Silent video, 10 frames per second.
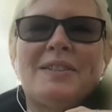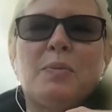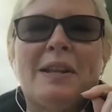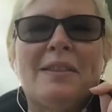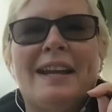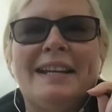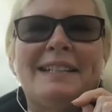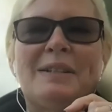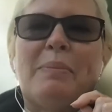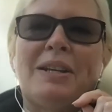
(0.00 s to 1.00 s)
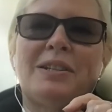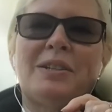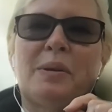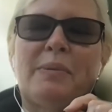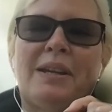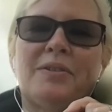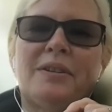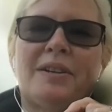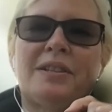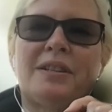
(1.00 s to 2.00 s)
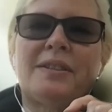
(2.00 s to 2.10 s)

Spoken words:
So one thing I didn't mention during my introduction is